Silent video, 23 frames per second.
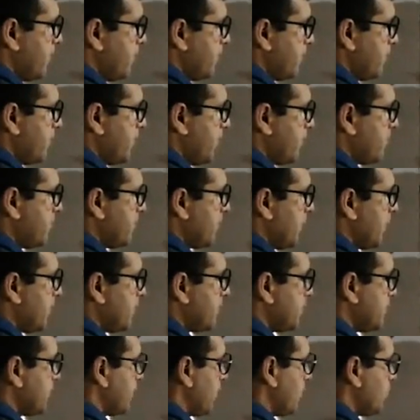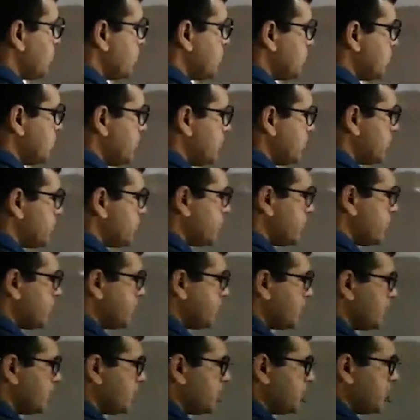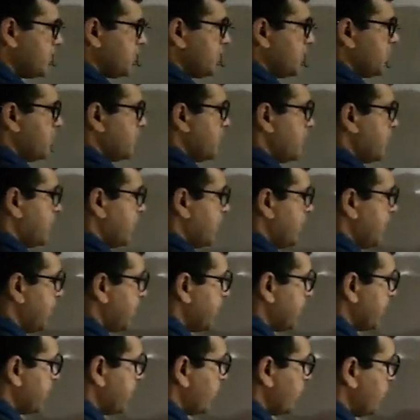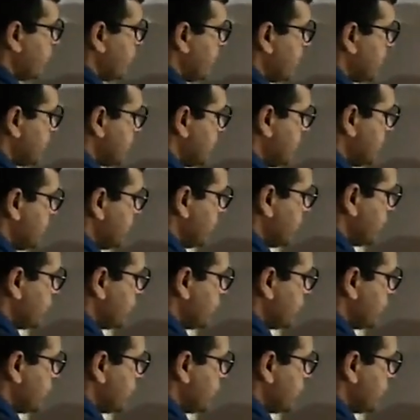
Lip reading: We have plant with round seeds, and obviously their